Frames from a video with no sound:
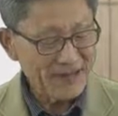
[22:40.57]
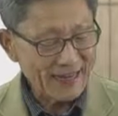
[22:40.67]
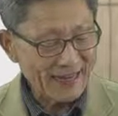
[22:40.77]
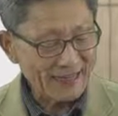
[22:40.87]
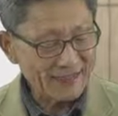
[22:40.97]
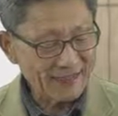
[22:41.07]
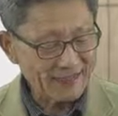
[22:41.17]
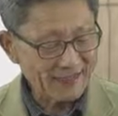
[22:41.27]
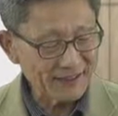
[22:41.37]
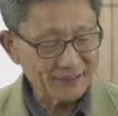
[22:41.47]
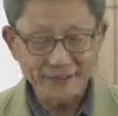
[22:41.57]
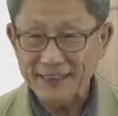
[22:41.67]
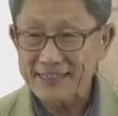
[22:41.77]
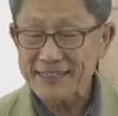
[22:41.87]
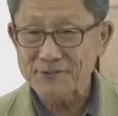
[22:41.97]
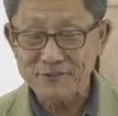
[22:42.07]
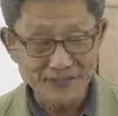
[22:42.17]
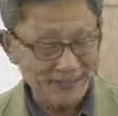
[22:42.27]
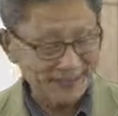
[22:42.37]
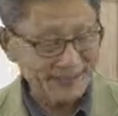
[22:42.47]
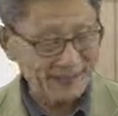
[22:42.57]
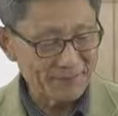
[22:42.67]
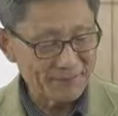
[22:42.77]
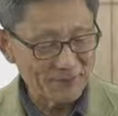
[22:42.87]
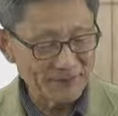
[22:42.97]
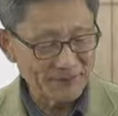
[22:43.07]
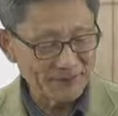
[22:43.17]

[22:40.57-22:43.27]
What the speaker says: And the third one, this is really important.